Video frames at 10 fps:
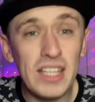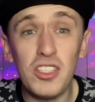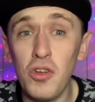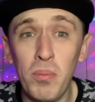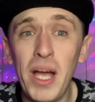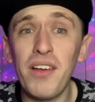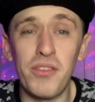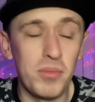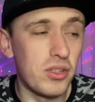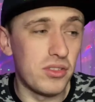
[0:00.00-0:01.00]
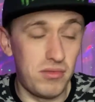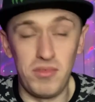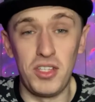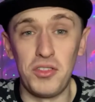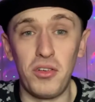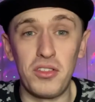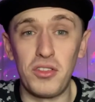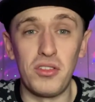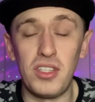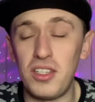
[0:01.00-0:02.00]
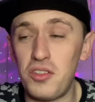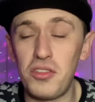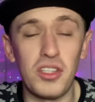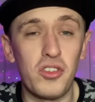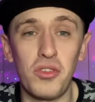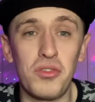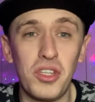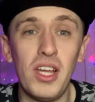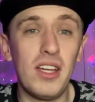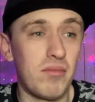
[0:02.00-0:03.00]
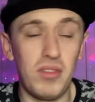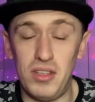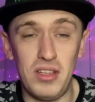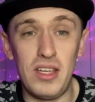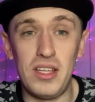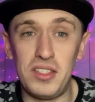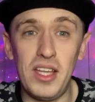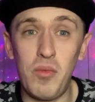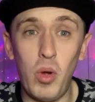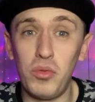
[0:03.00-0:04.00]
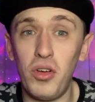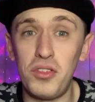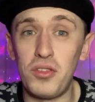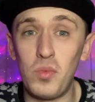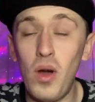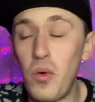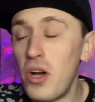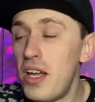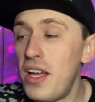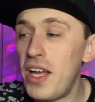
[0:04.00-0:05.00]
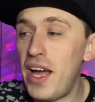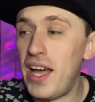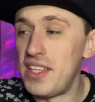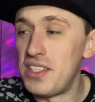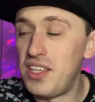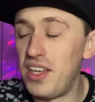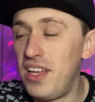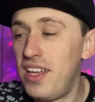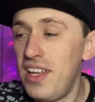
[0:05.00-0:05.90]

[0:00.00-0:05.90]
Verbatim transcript: and it's not a bad thing because the exotic, the exotic juice is damn well nice as well and uh,